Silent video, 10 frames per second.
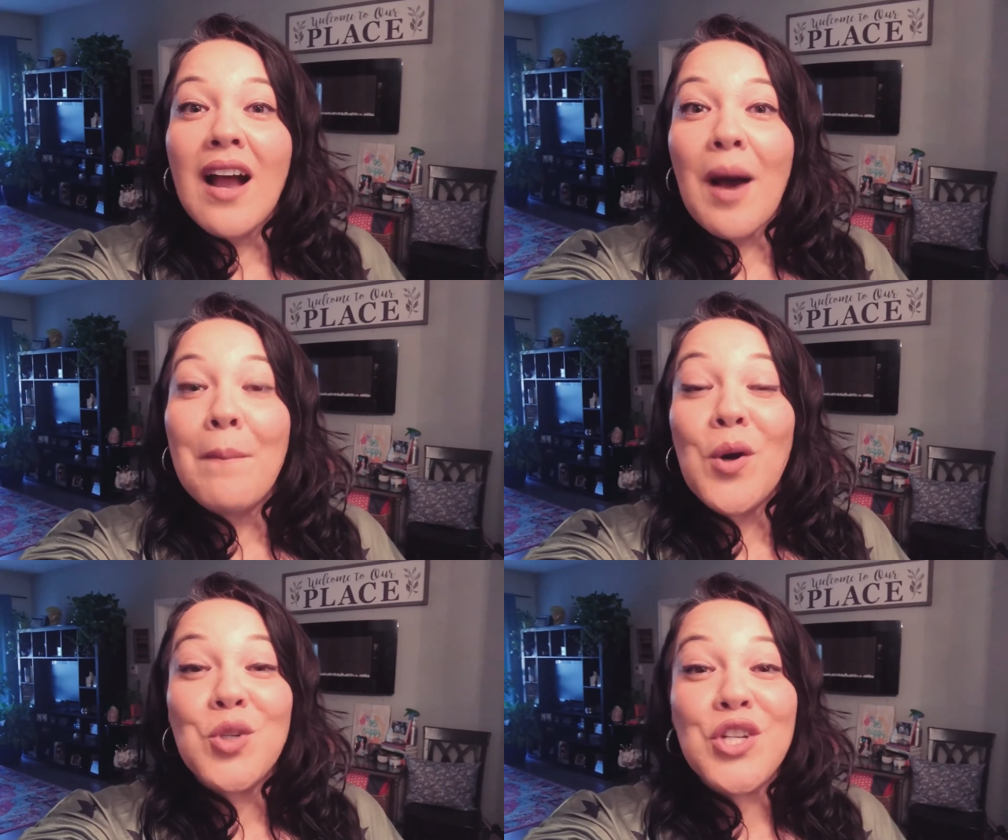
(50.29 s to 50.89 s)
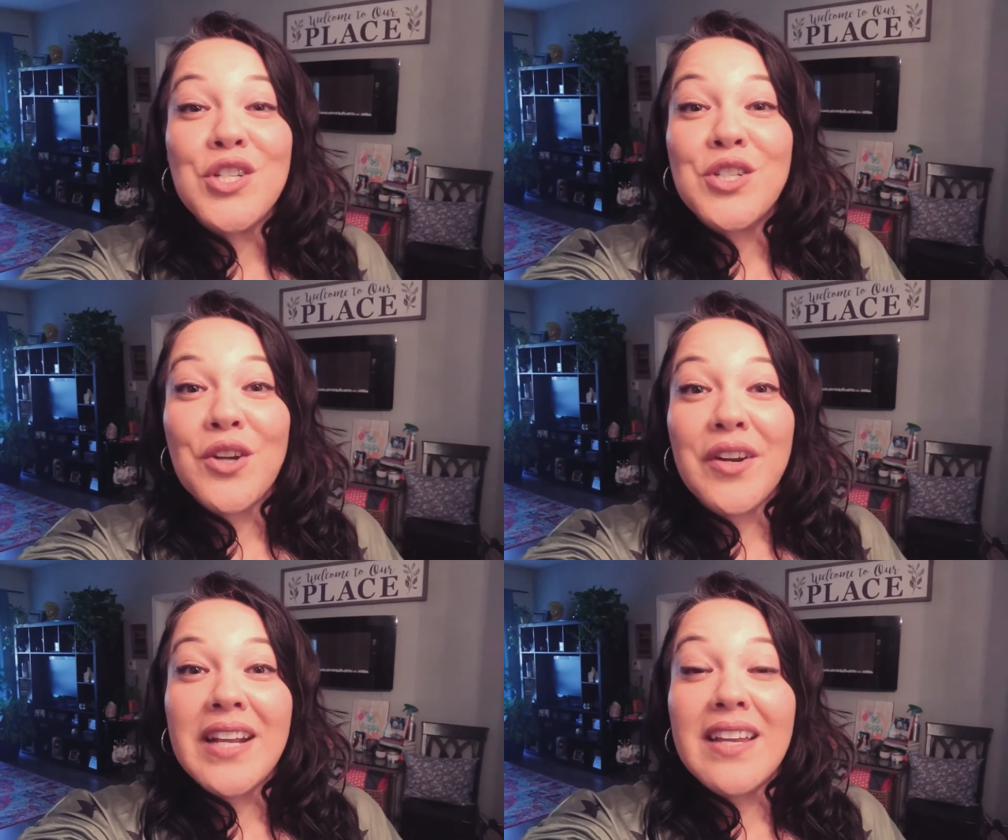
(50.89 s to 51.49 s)
emotions
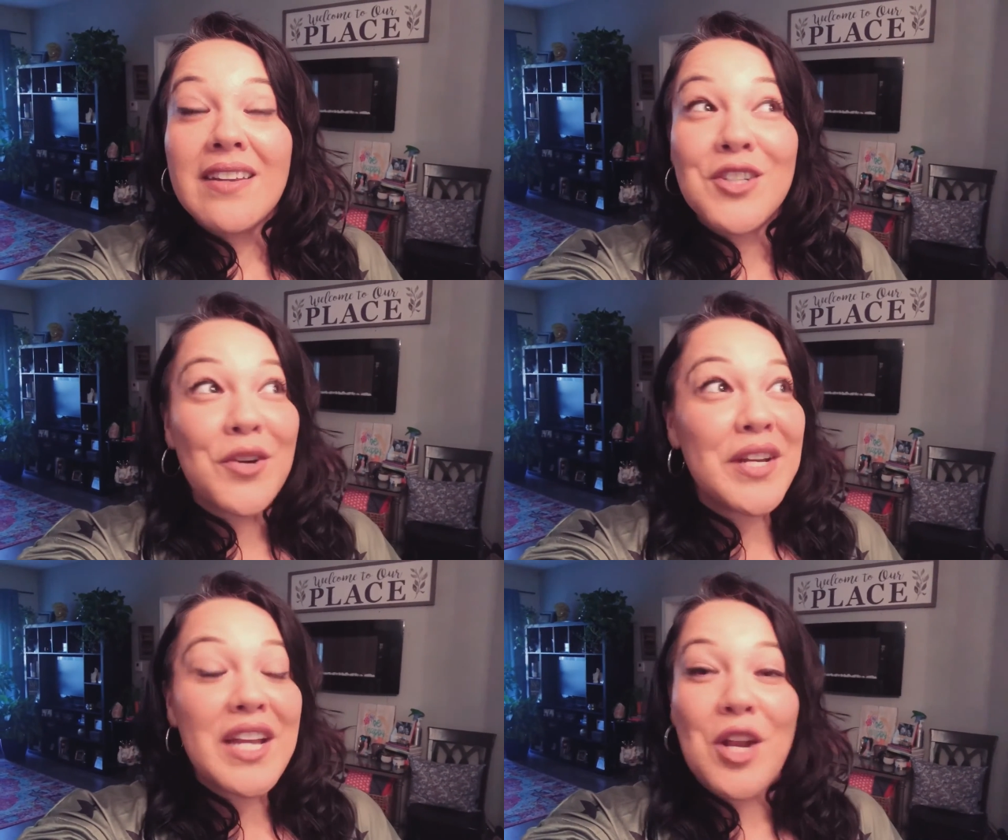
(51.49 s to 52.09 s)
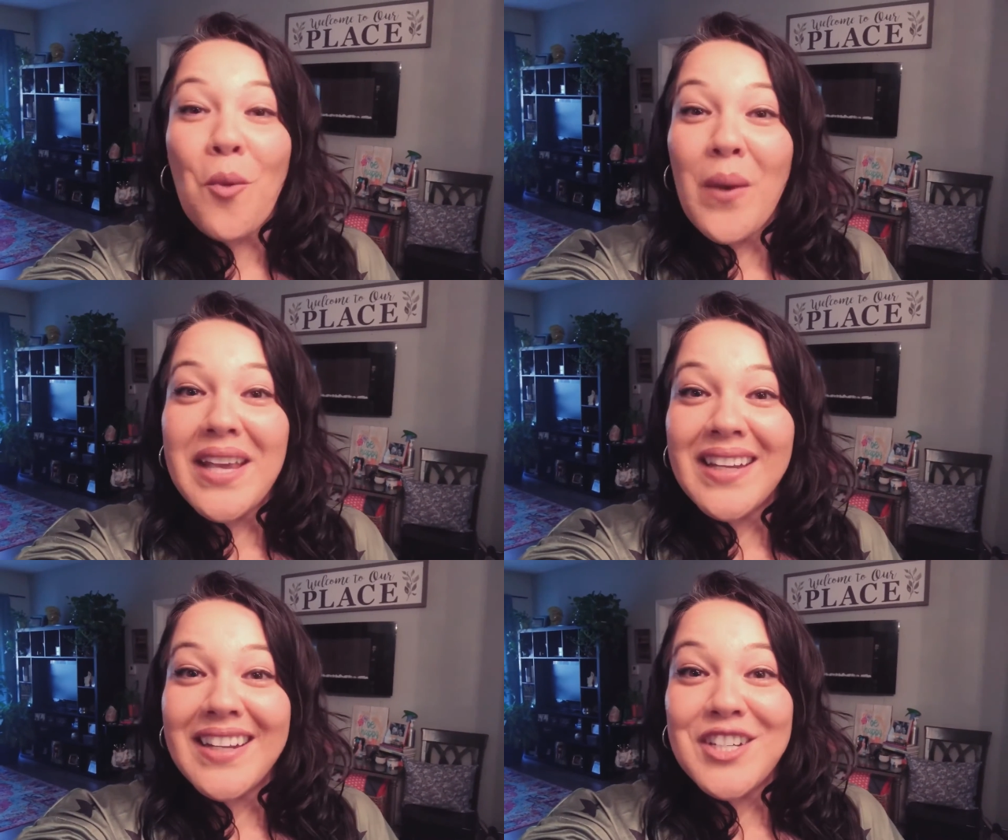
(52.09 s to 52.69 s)
journey, during an
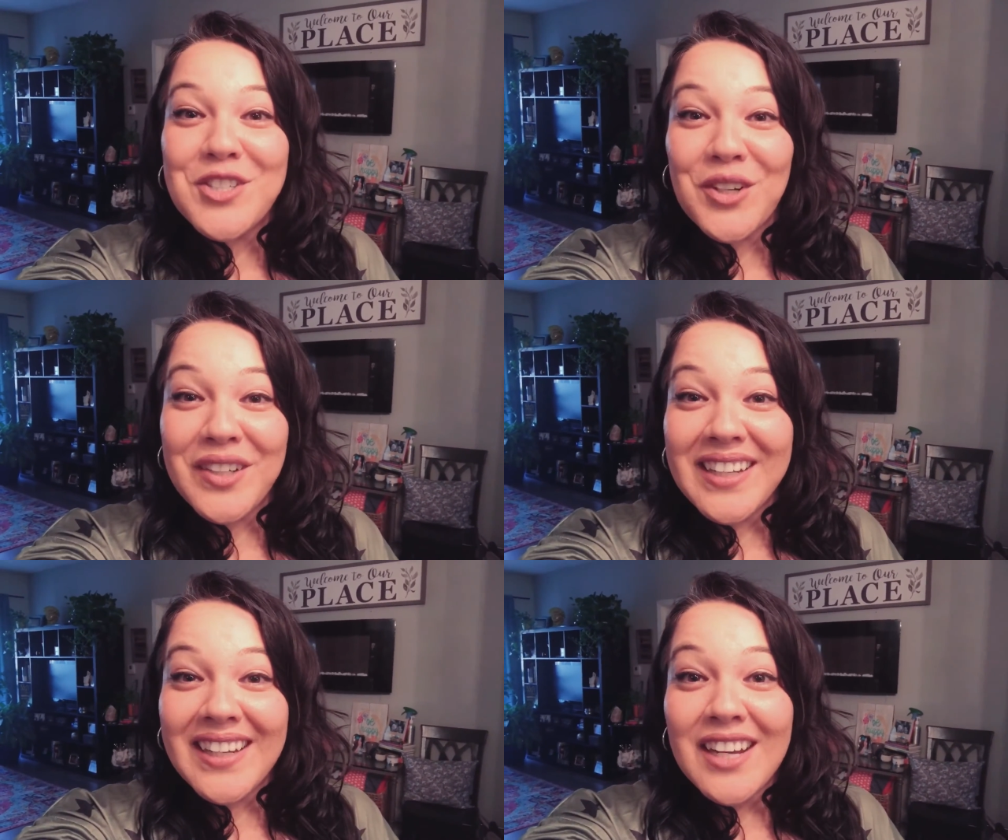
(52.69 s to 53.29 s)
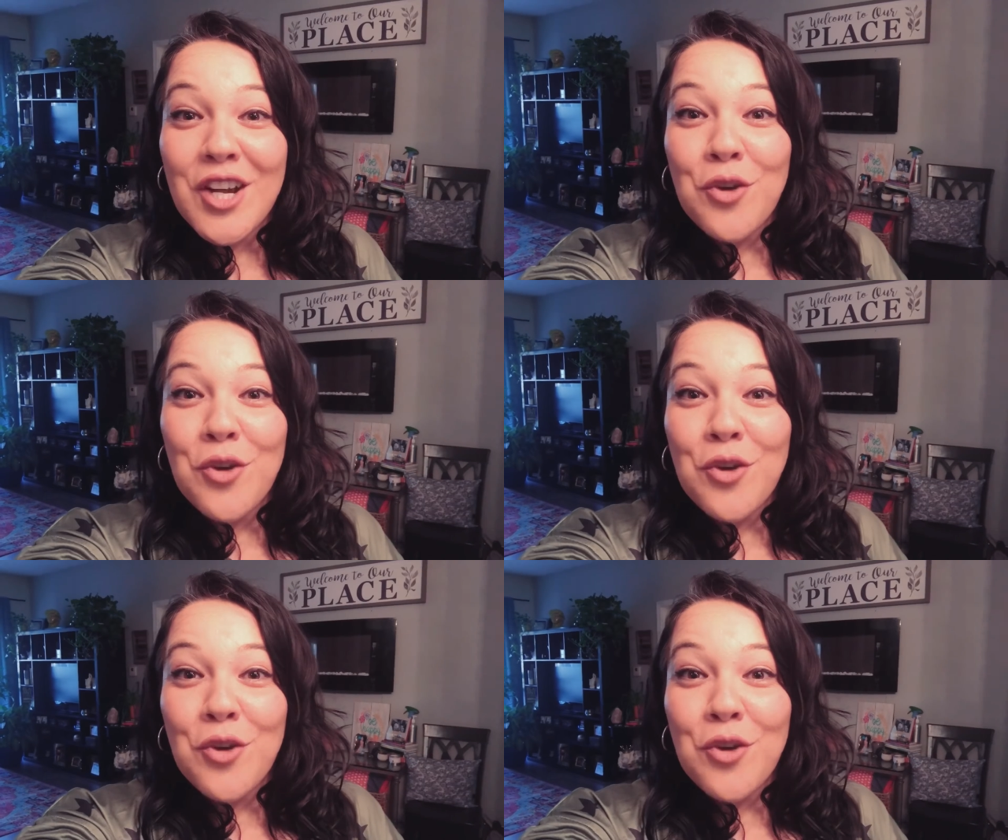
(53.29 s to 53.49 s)
awakening journey,